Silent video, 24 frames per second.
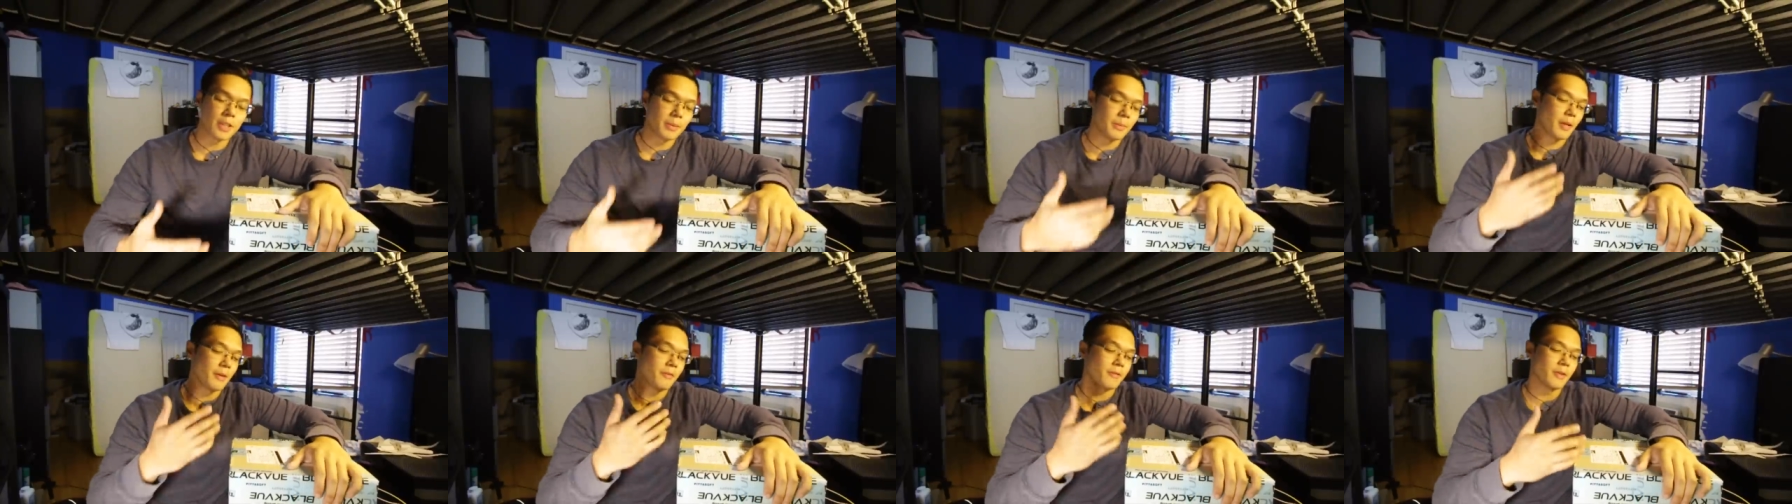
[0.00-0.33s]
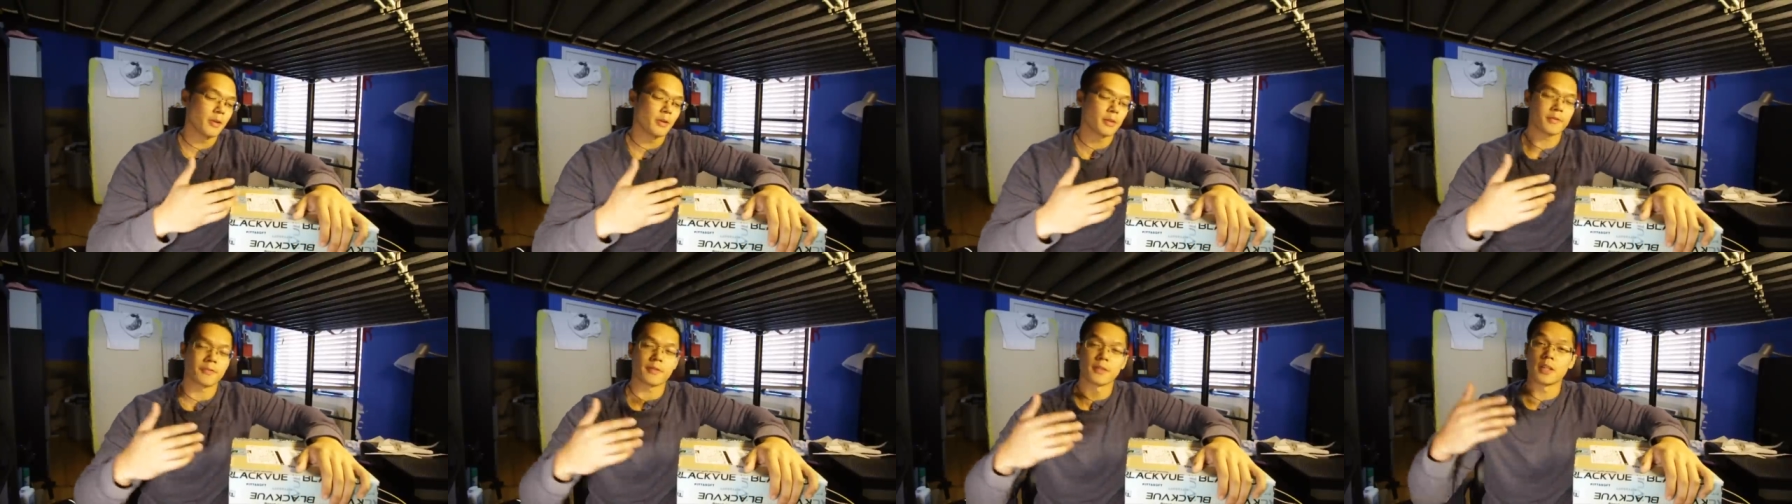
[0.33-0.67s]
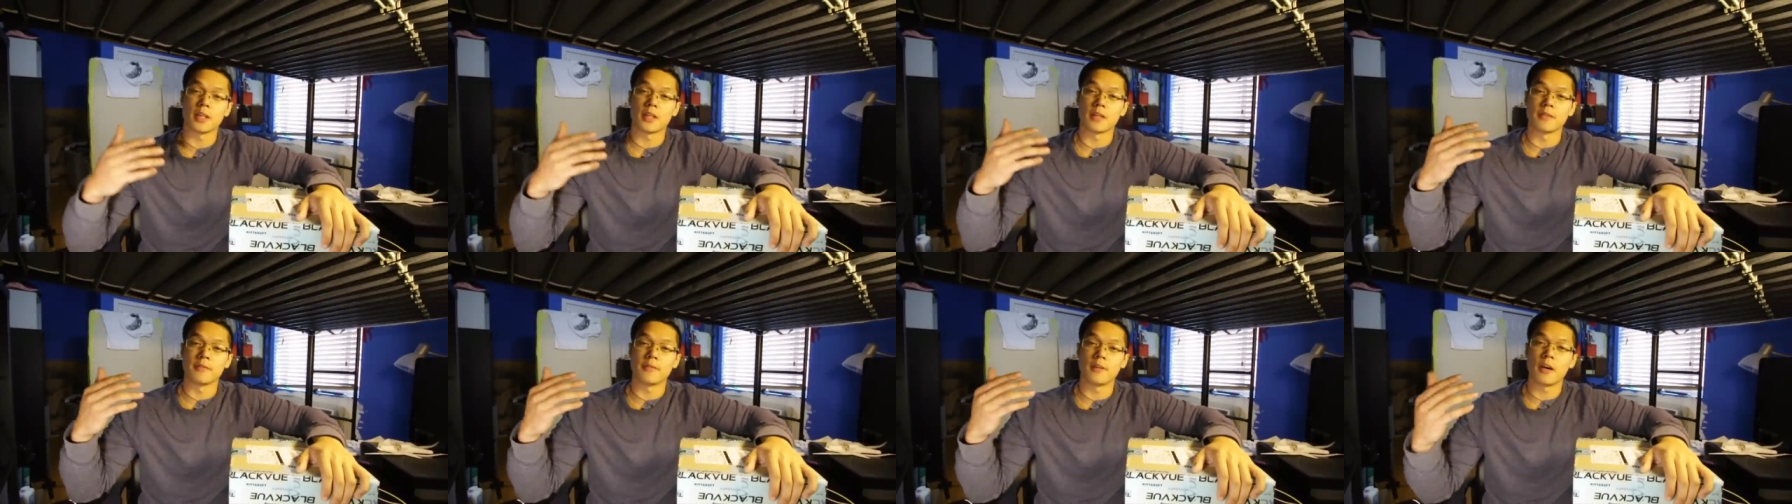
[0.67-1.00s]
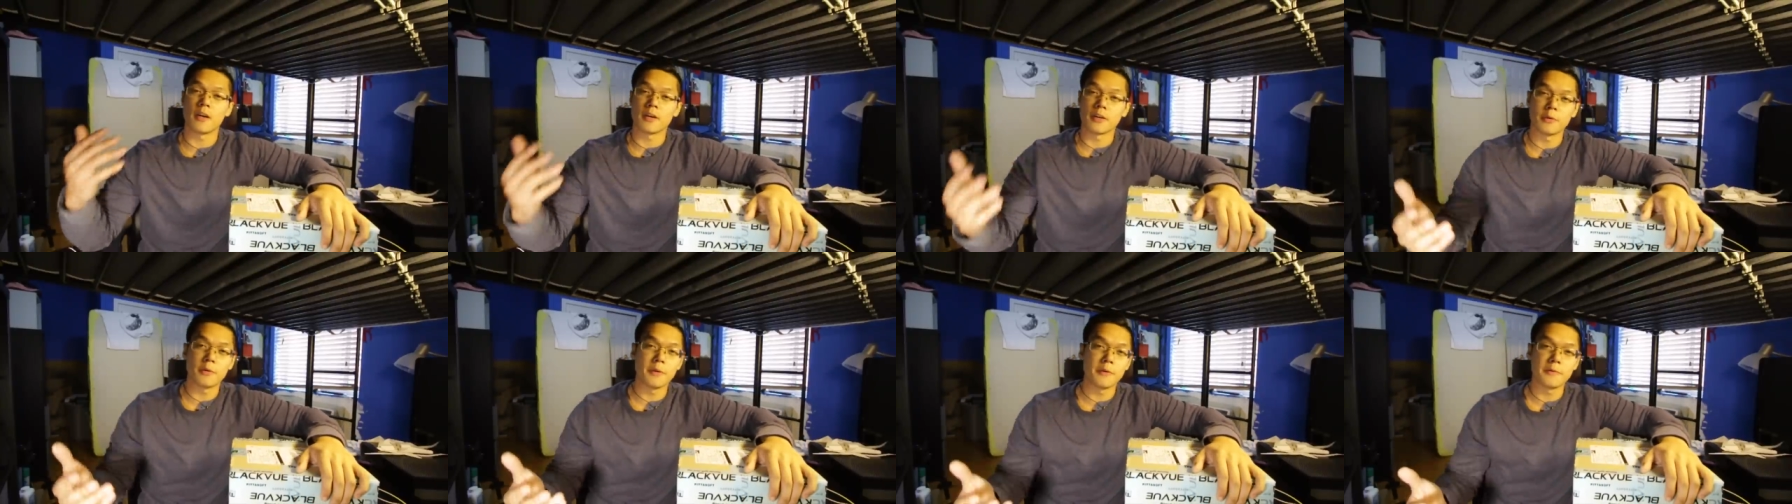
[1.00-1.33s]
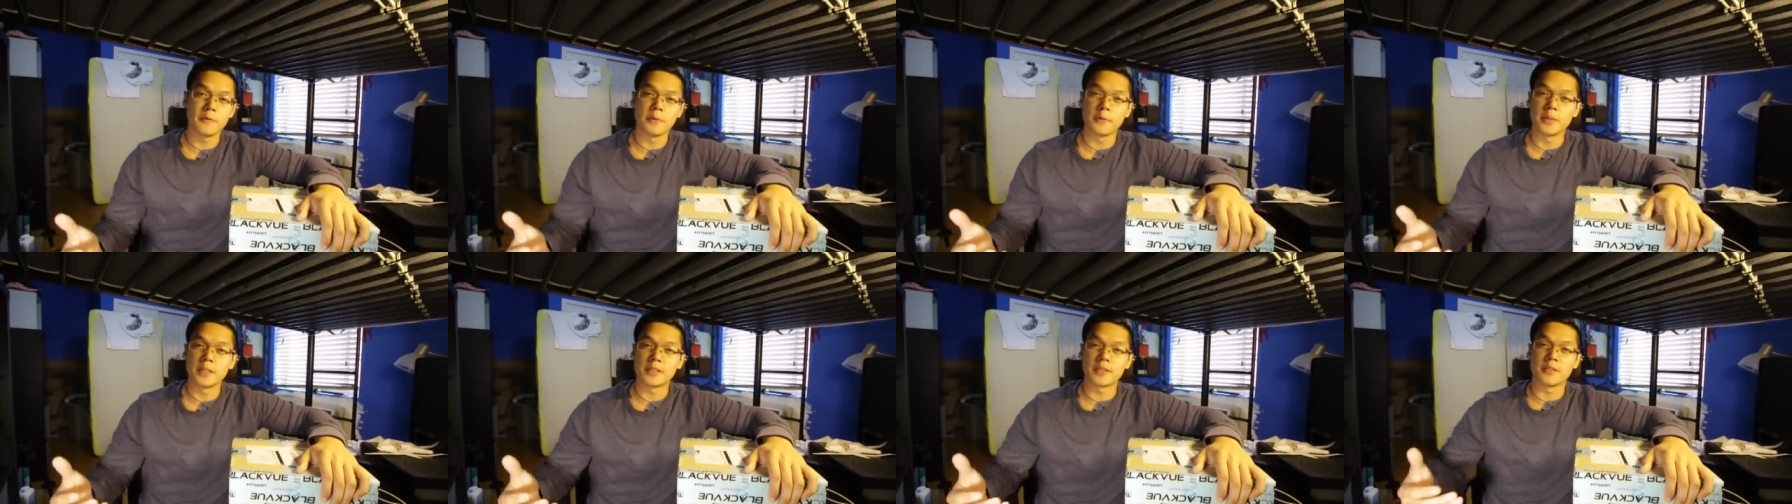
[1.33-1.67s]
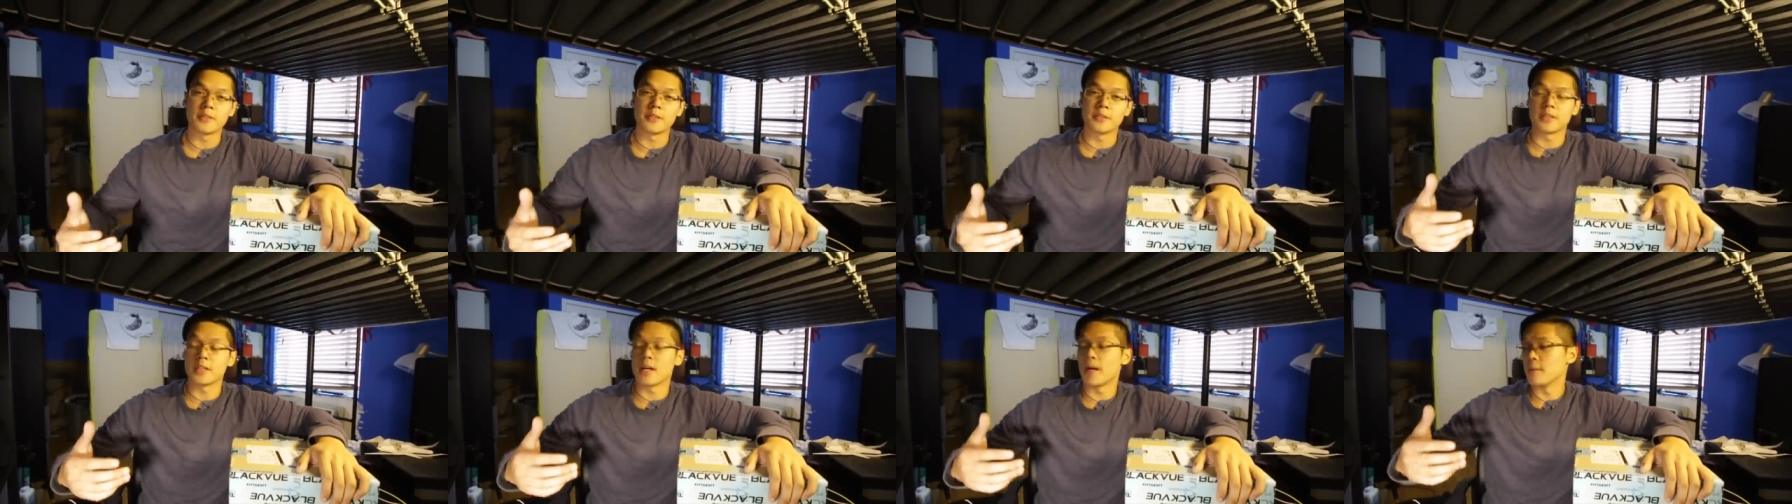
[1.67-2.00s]
I make videos for a lot of auto
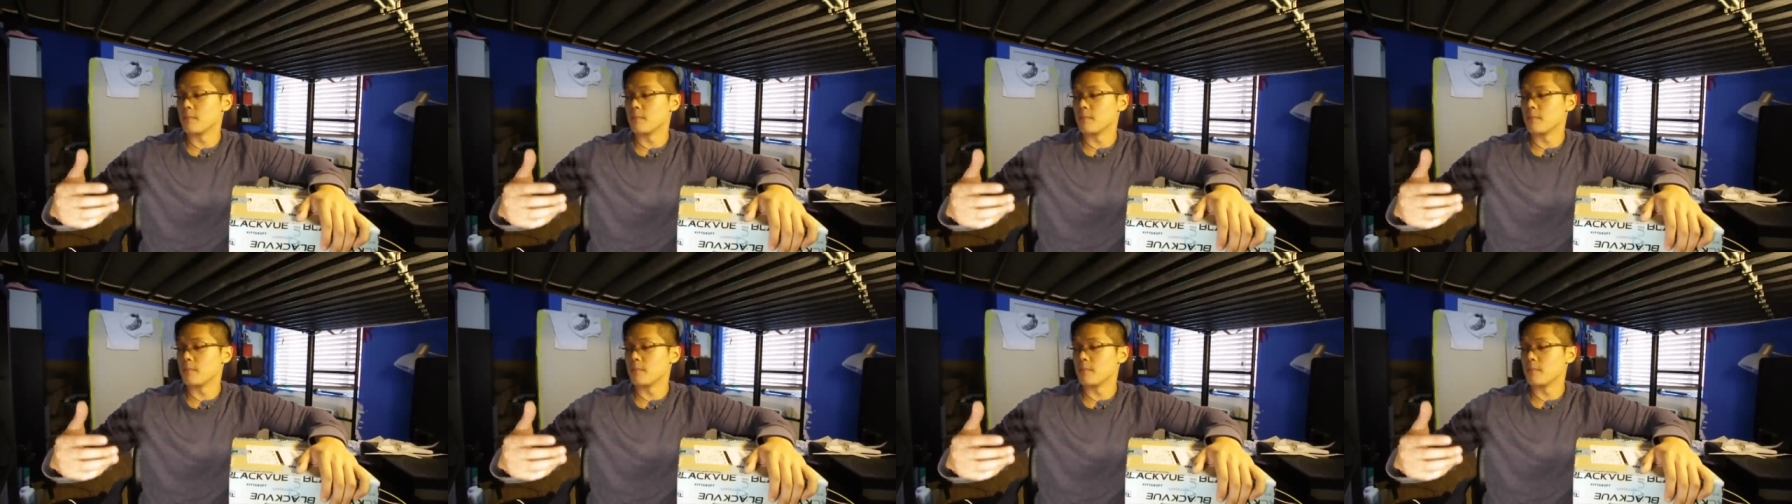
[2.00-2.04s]
influencers.